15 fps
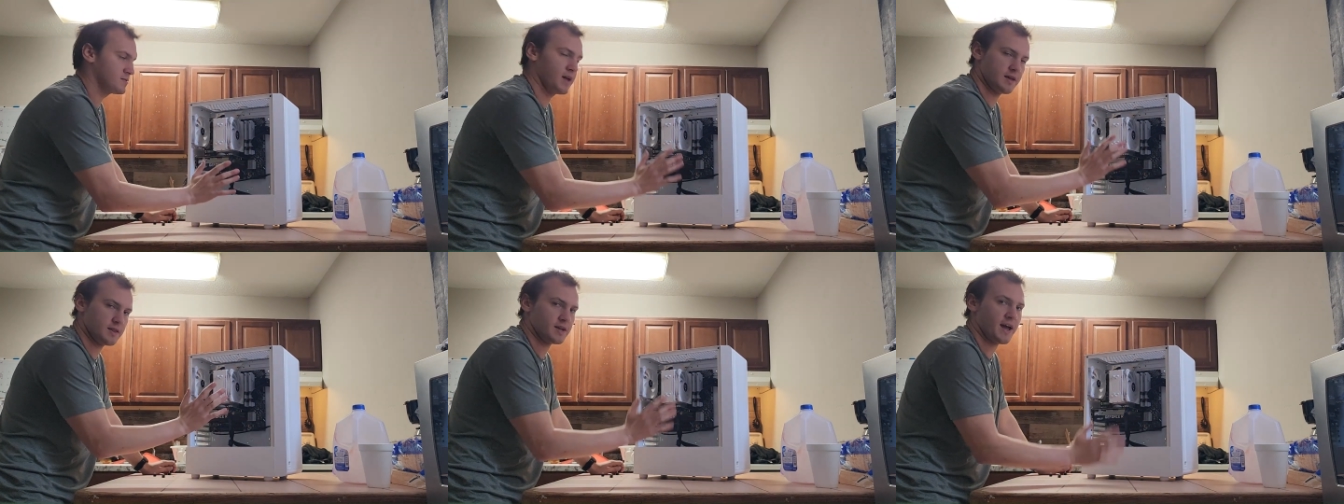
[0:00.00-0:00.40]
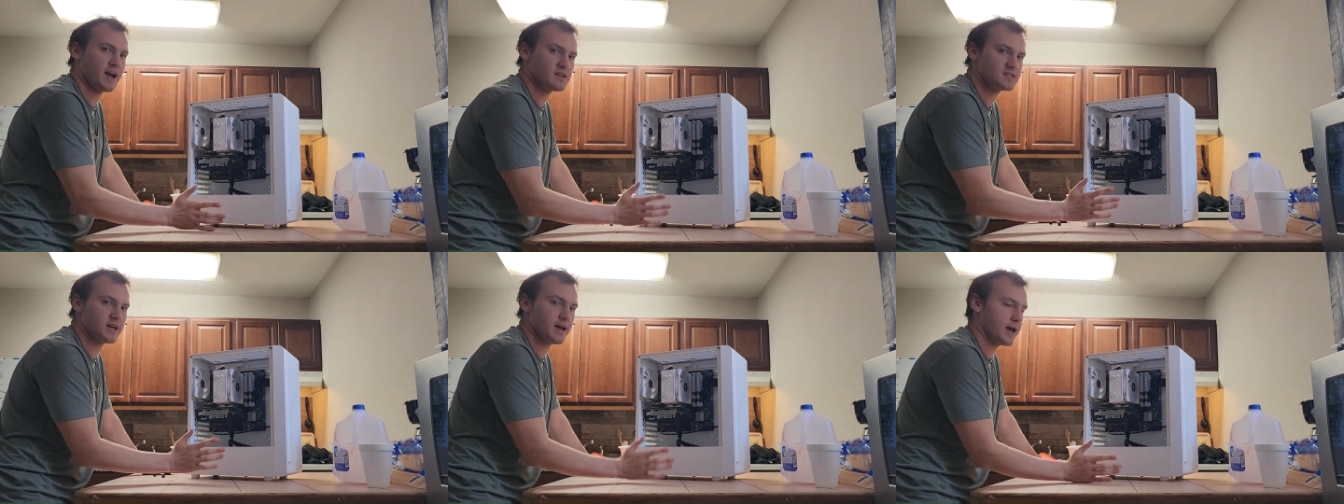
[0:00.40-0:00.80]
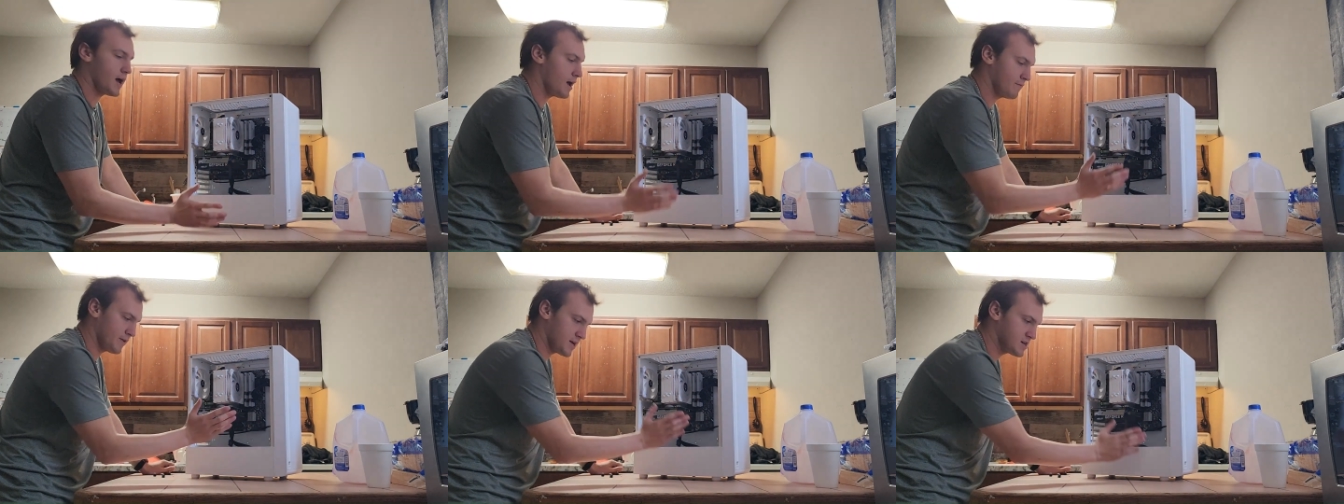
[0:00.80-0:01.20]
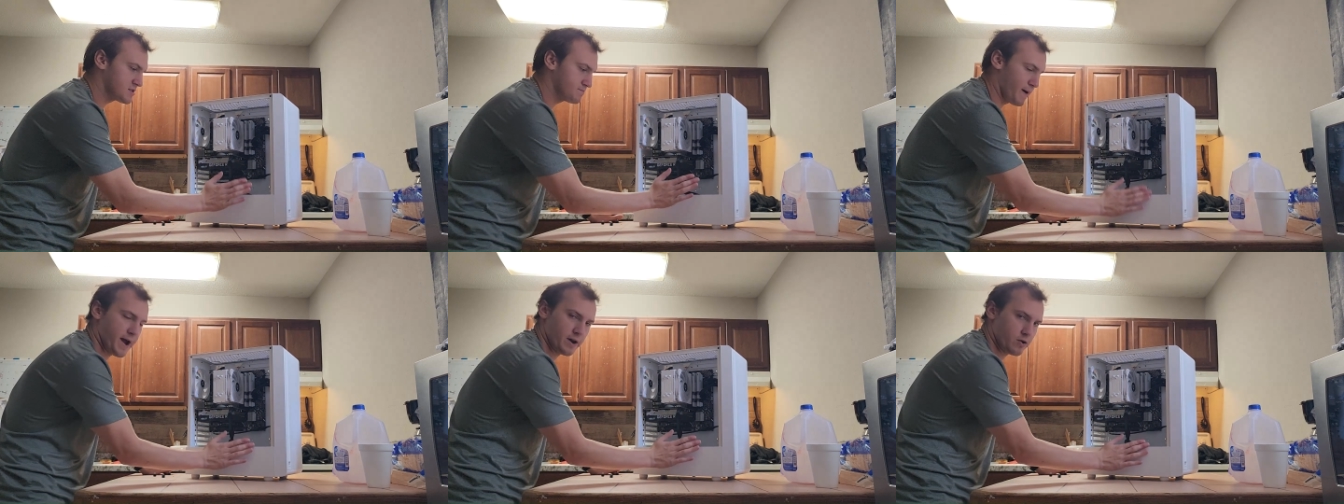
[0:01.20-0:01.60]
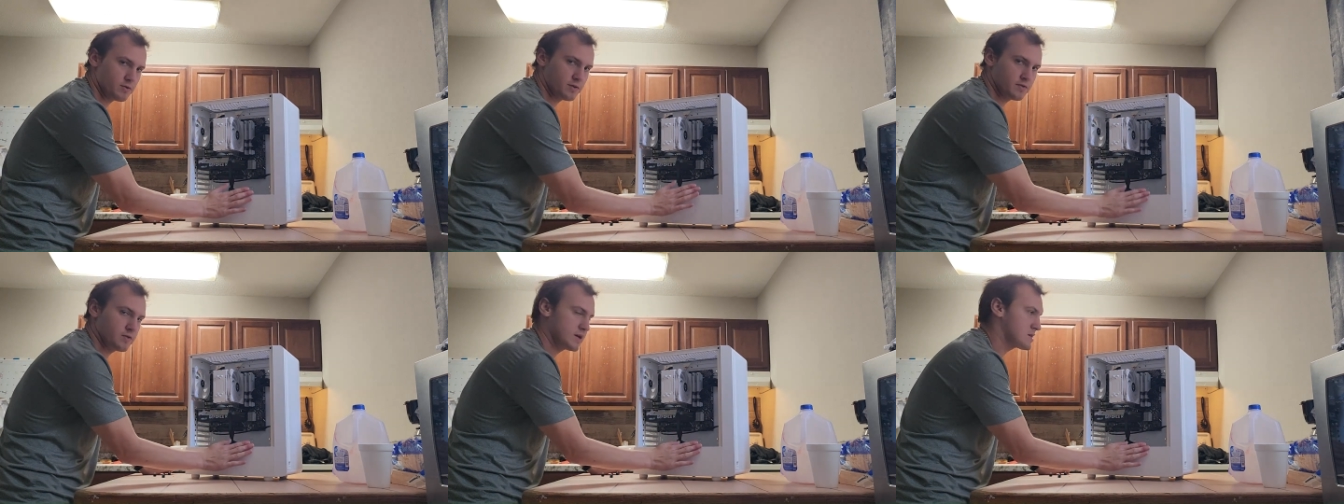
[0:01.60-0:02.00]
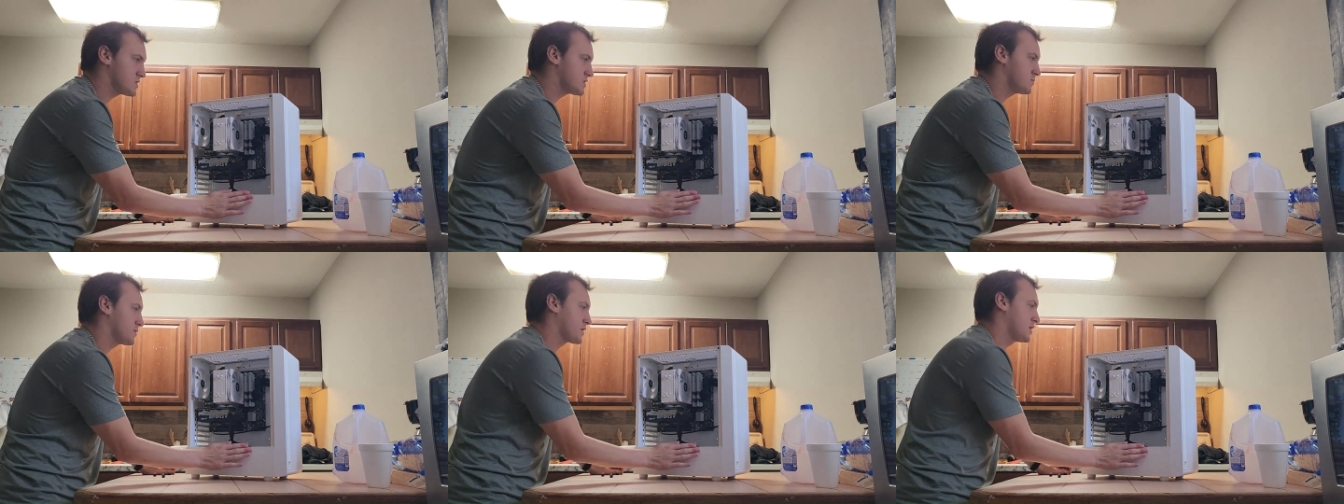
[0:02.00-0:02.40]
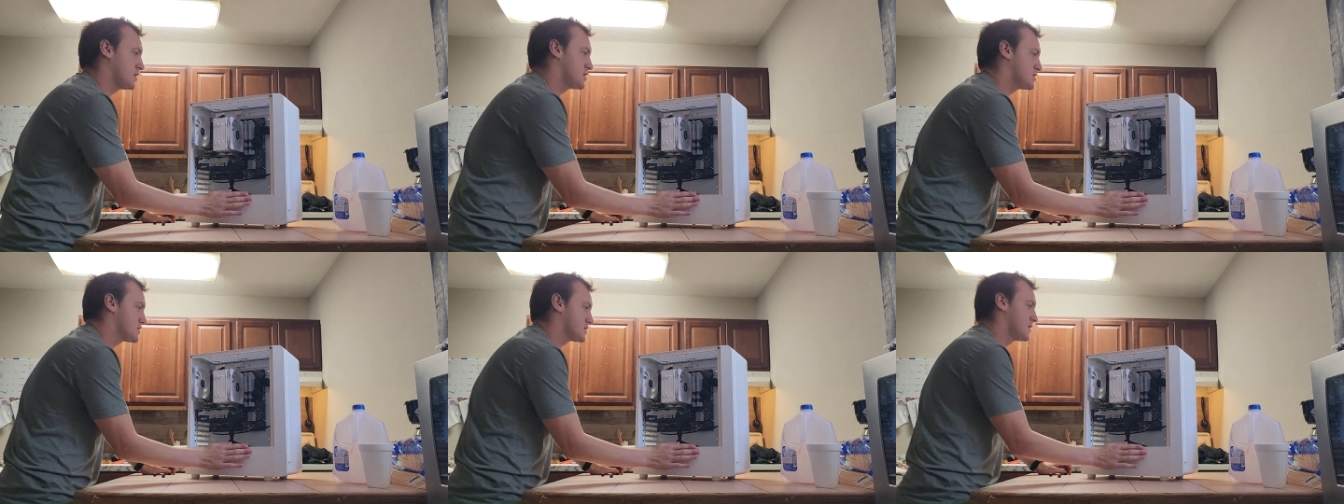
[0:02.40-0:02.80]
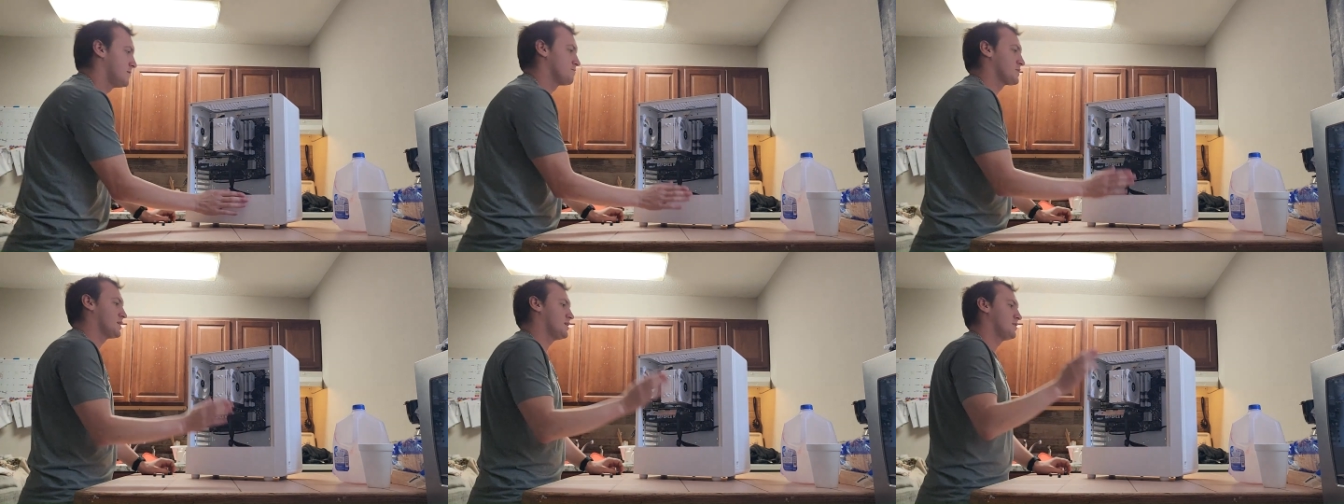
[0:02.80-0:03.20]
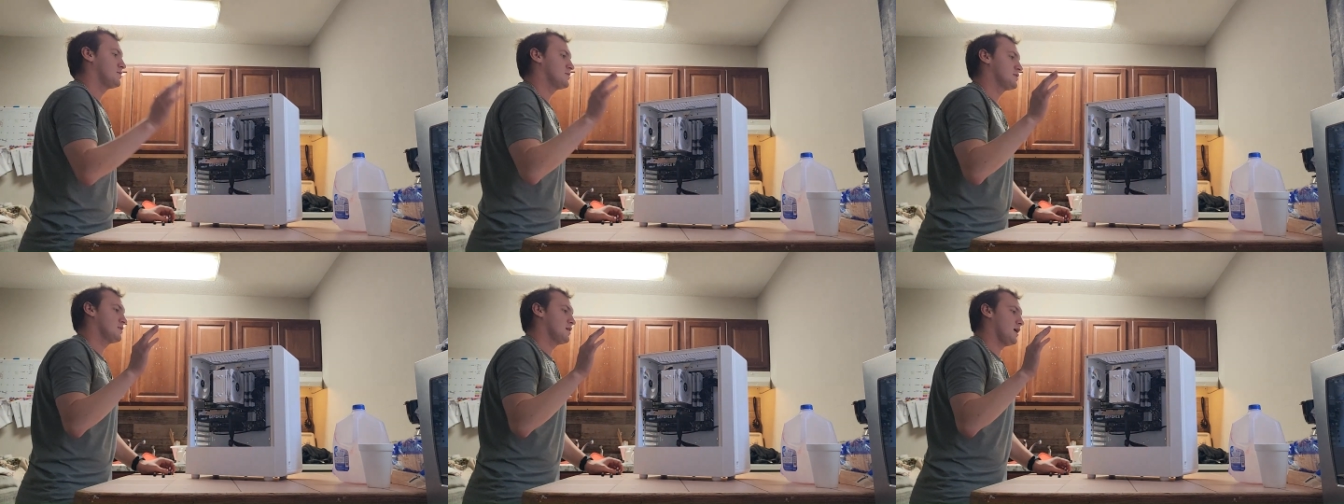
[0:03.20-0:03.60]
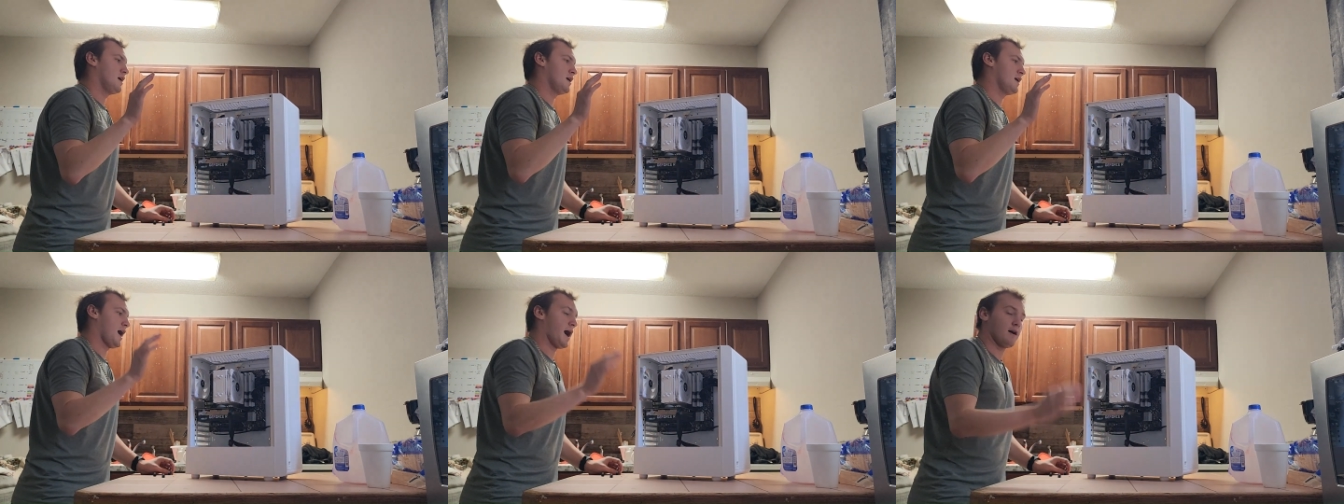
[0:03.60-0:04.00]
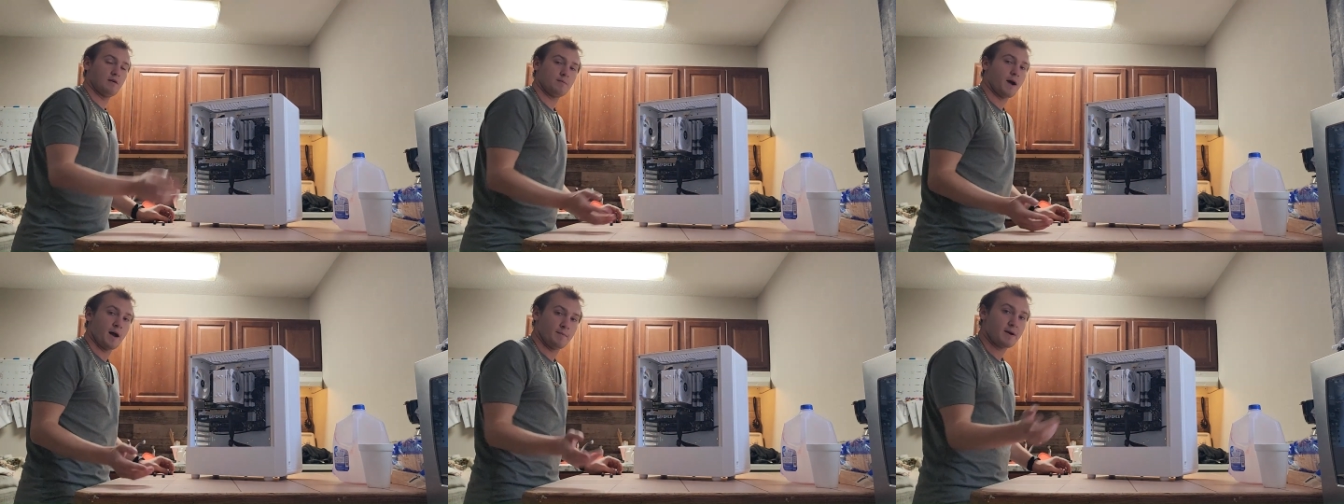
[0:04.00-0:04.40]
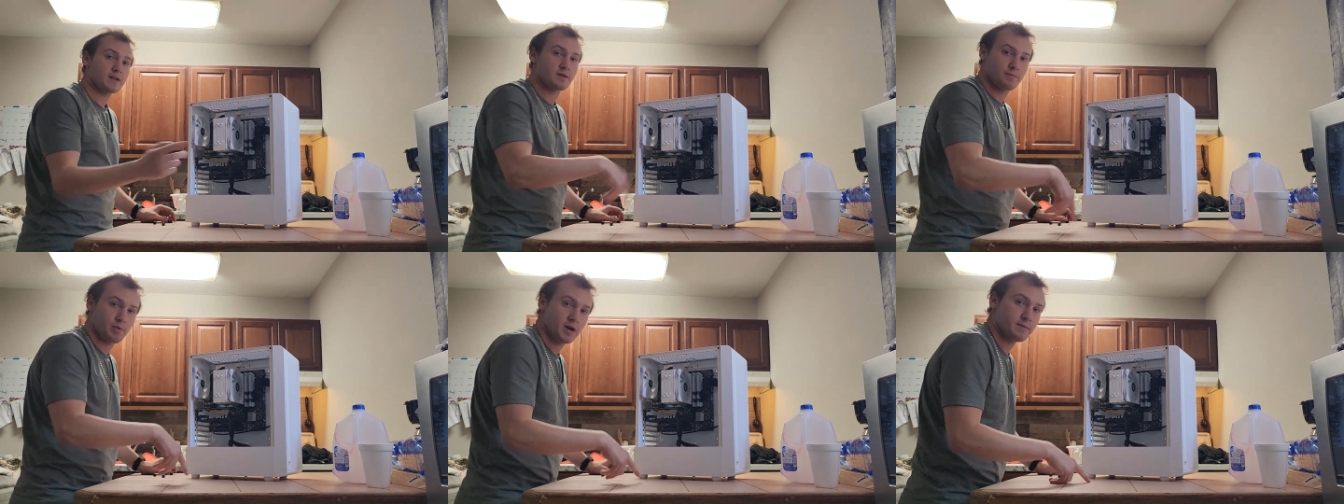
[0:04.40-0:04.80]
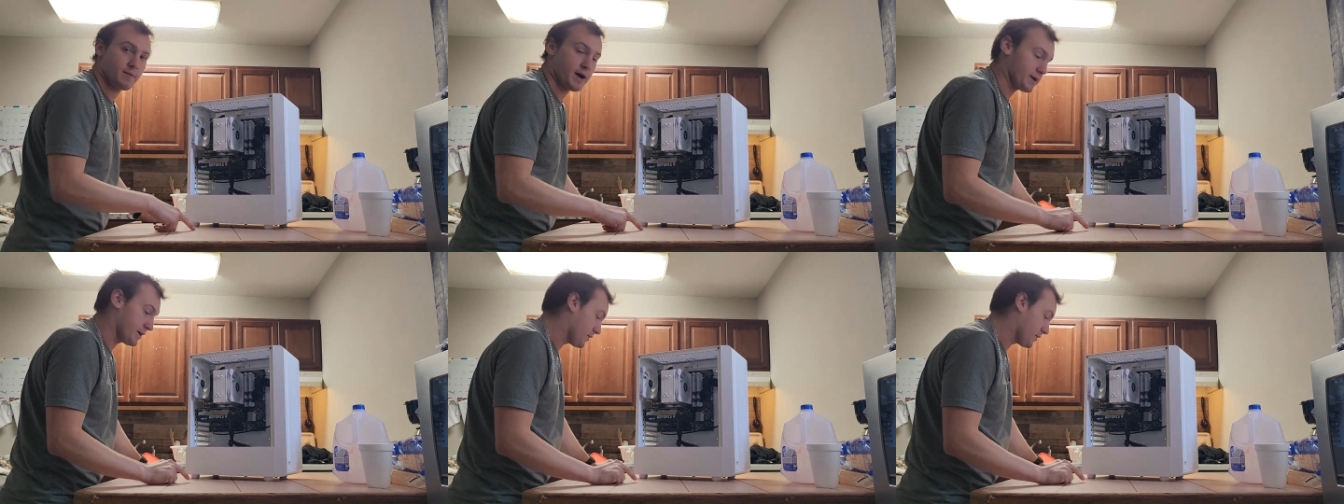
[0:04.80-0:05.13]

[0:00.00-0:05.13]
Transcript: Now the case I have is better than this because I'm about to bring mine